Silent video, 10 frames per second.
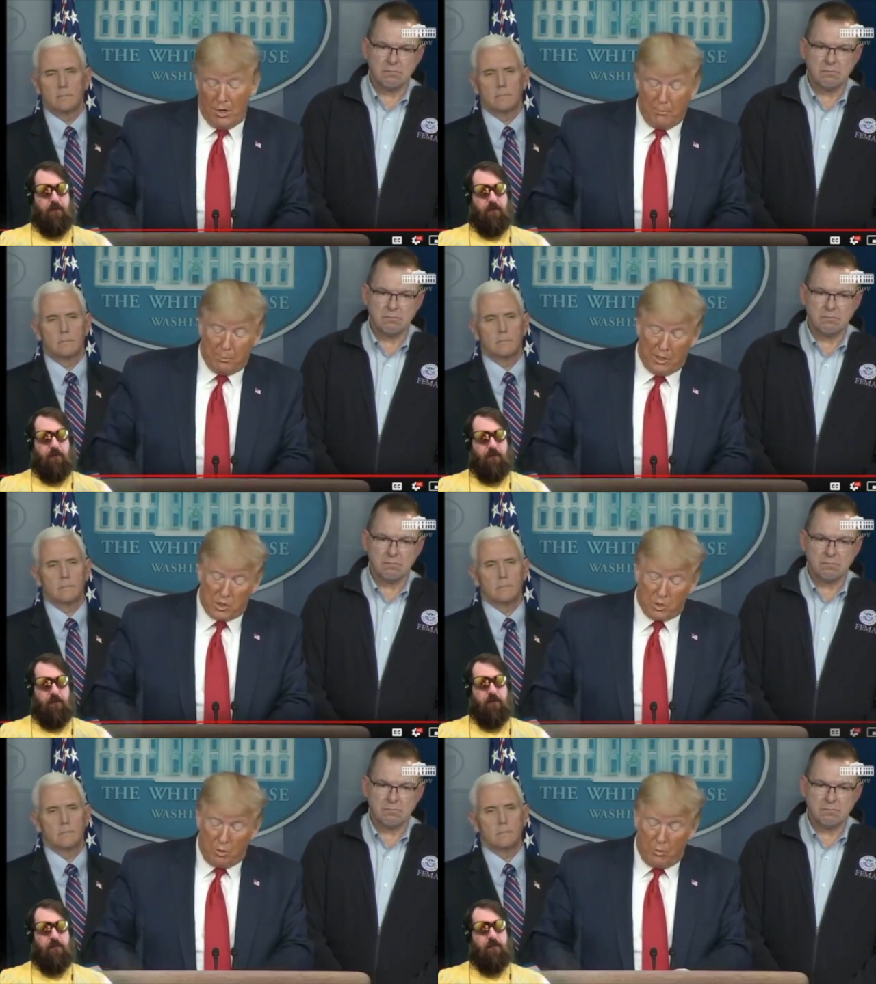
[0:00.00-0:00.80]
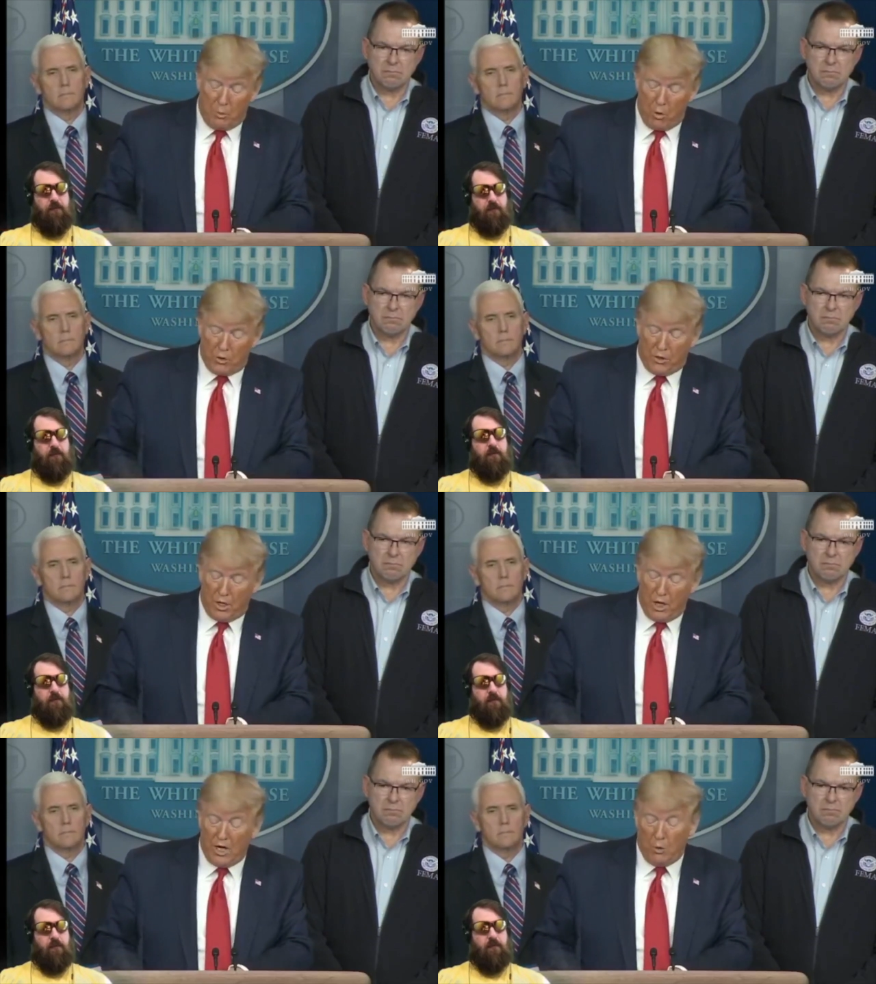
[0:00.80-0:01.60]
Speaker 1: I'm pleased to report that
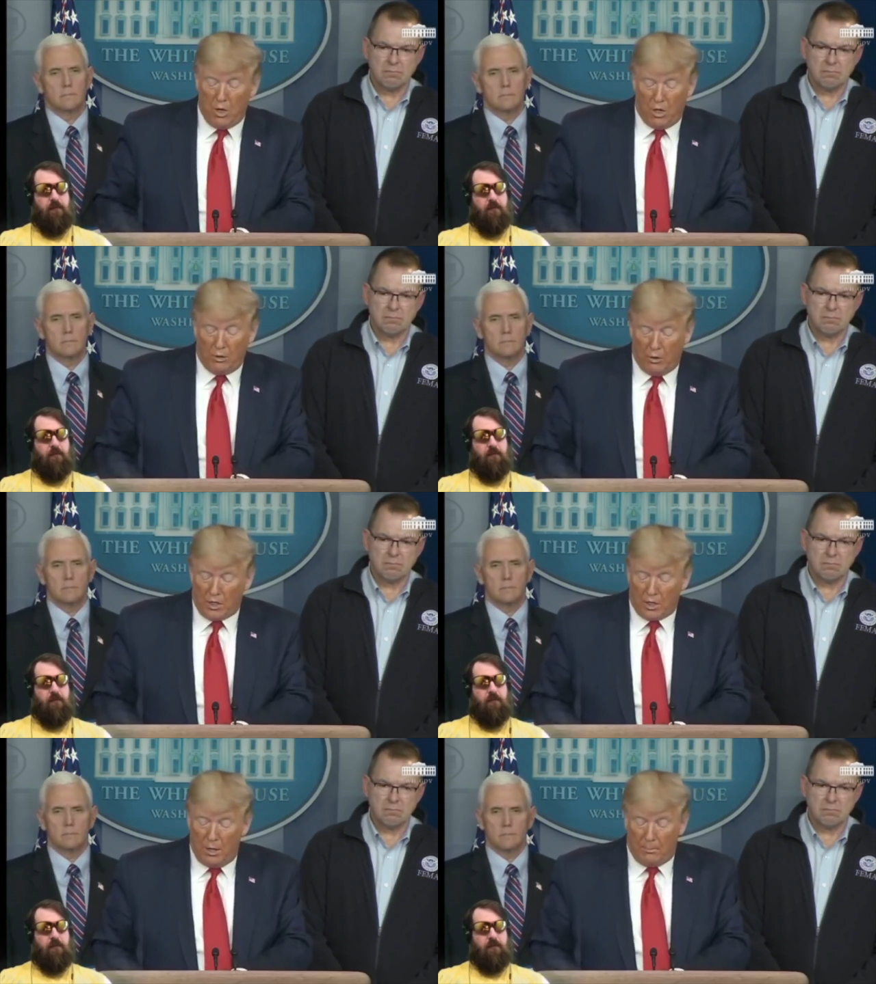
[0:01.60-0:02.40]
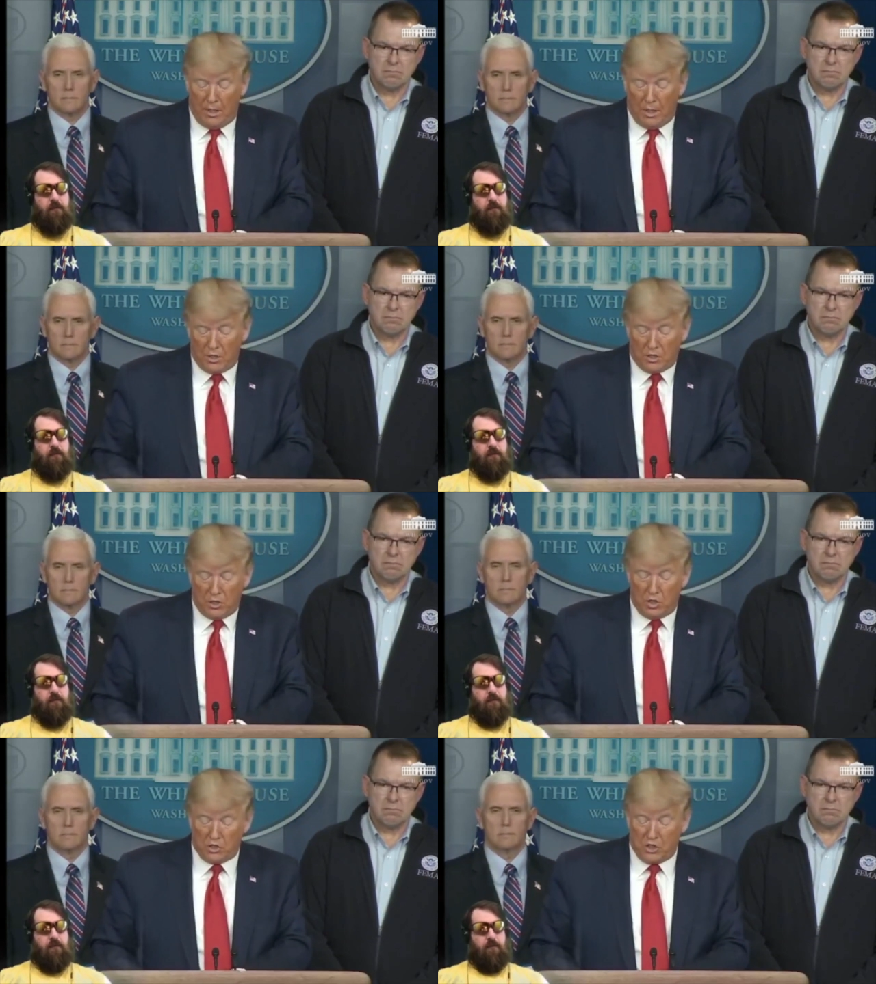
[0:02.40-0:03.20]
Honeywell, great company, has
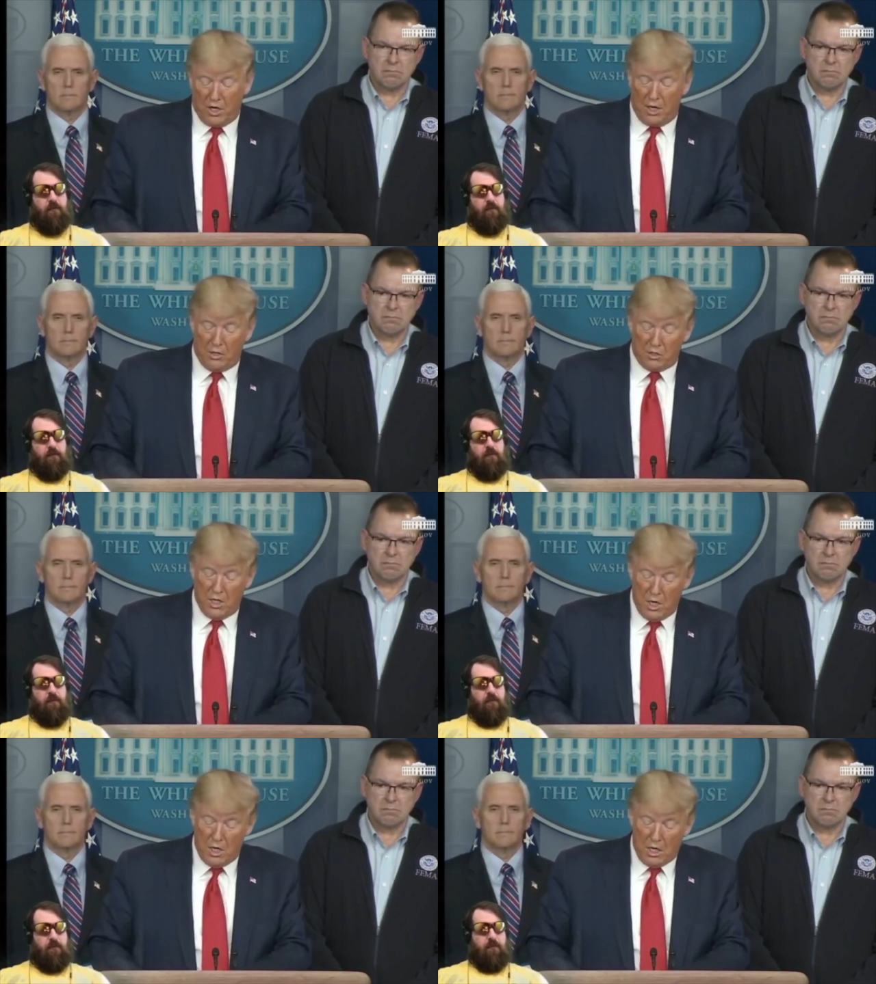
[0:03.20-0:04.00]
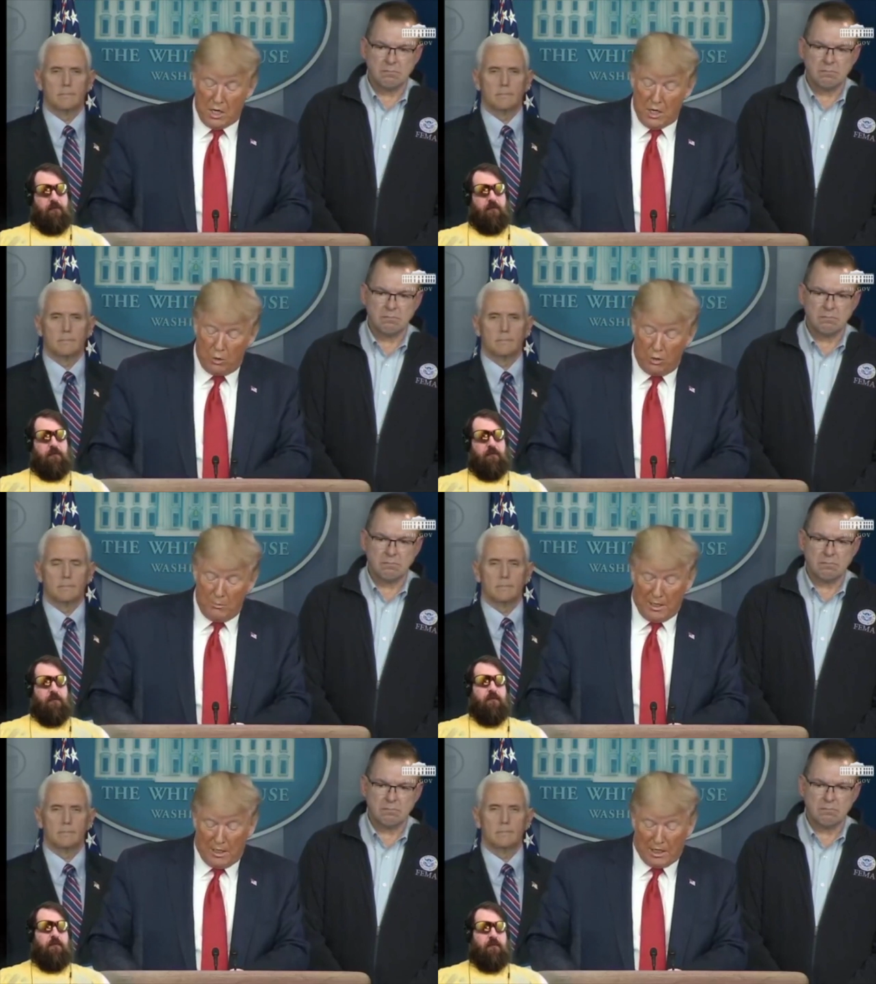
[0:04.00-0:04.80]
just announced it will
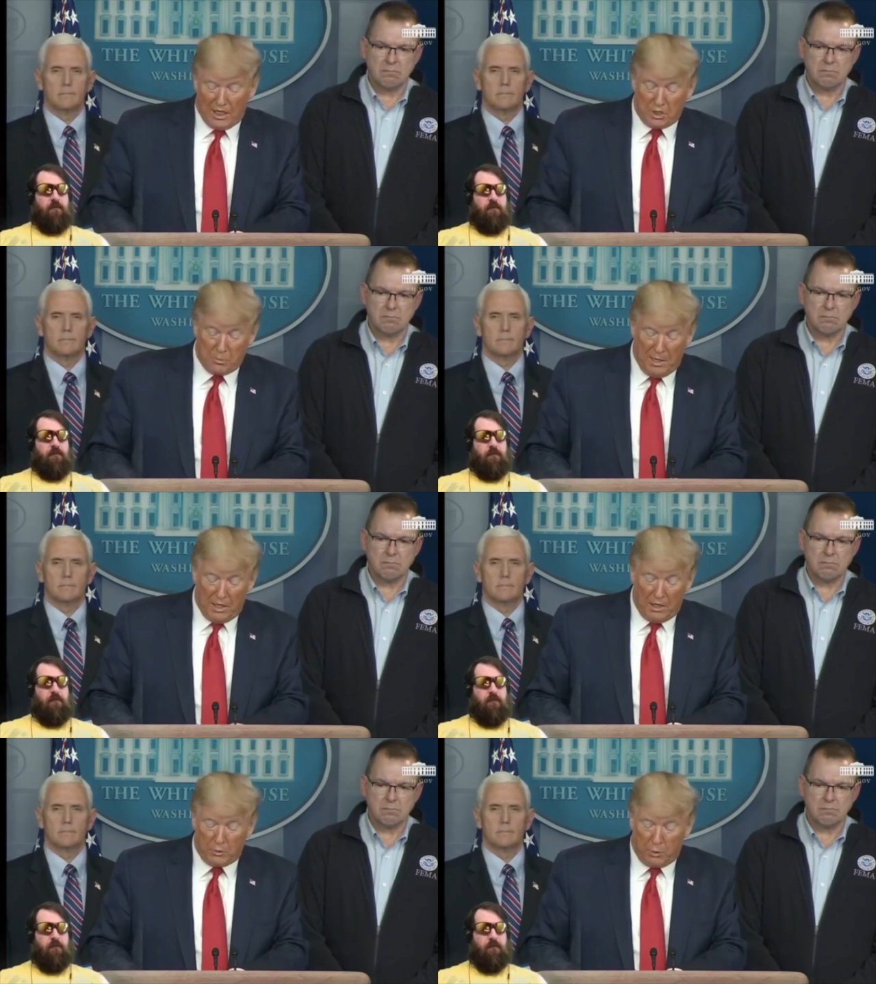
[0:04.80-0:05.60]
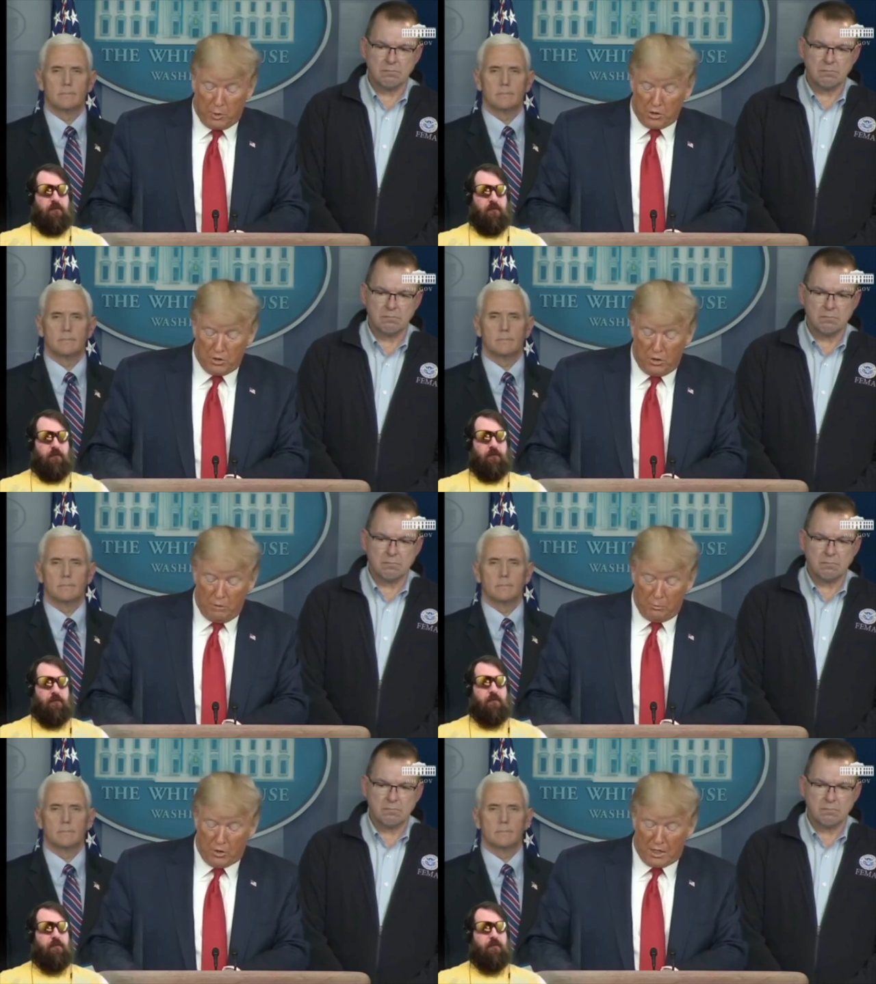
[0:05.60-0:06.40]
immediately expand its personal
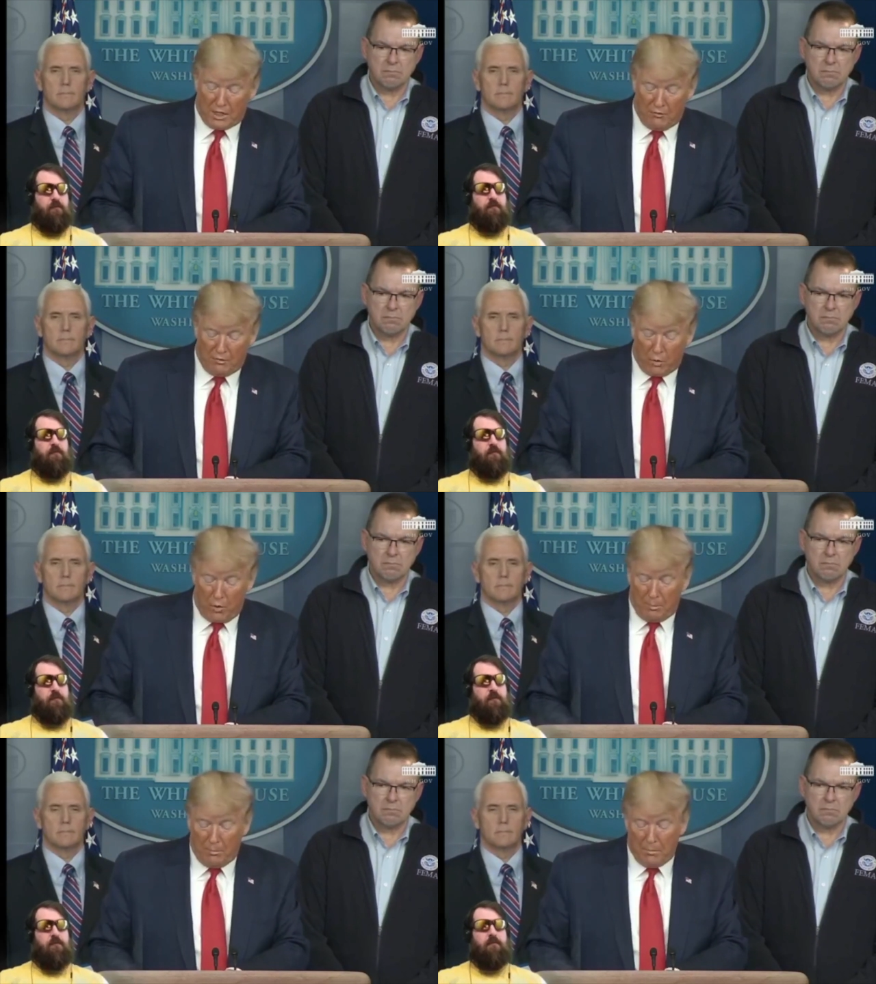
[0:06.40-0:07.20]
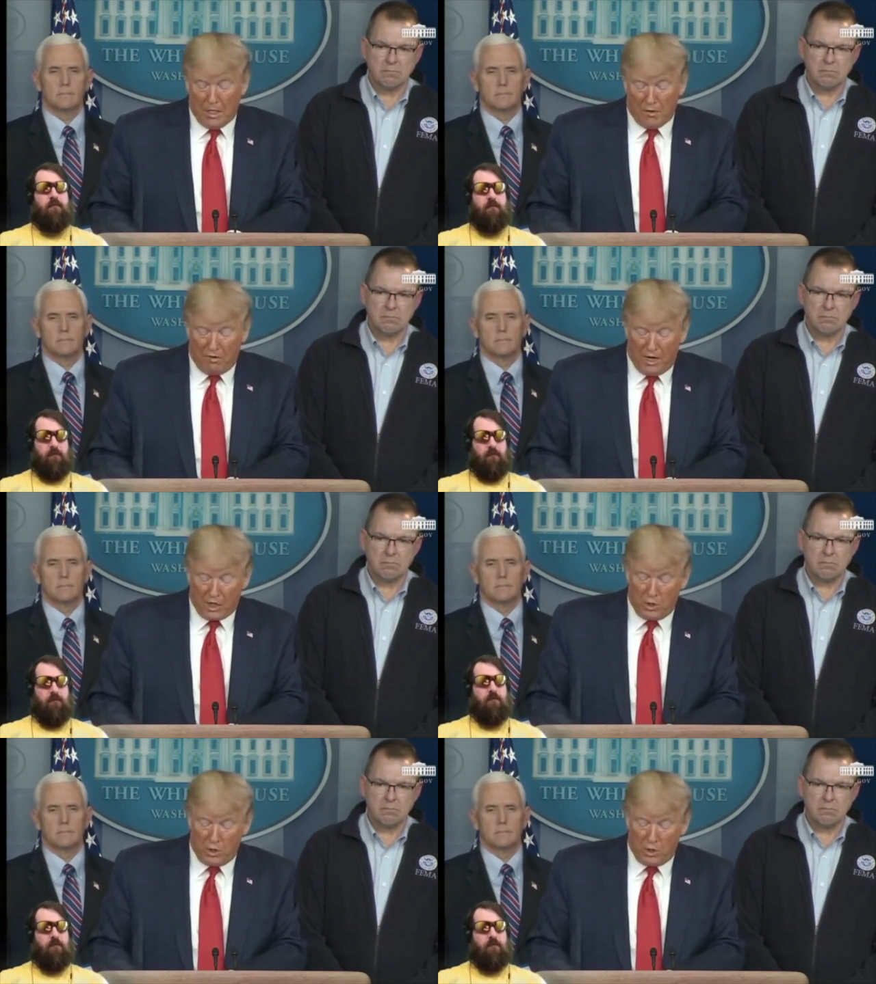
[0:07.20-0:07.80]
protective equipment manufacturing